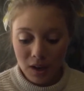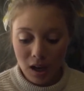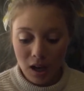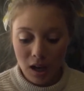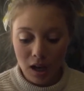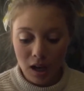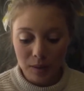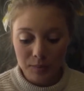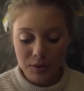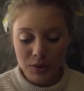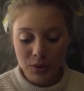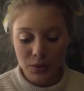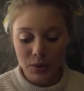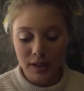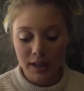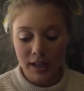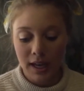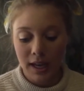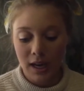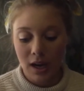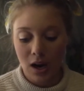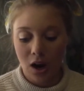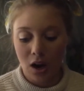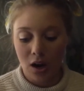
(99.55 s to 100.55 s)
Um, so
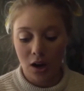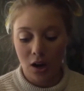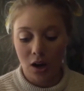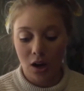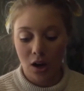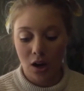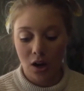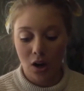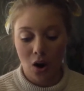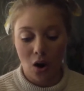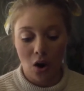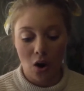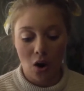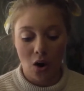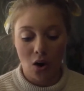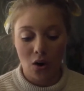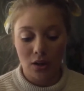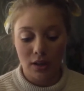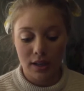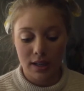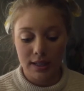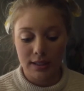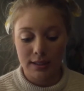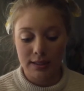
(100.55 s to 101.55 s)
again, our
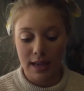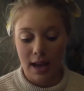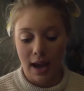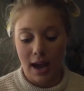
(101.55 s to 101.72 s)
call is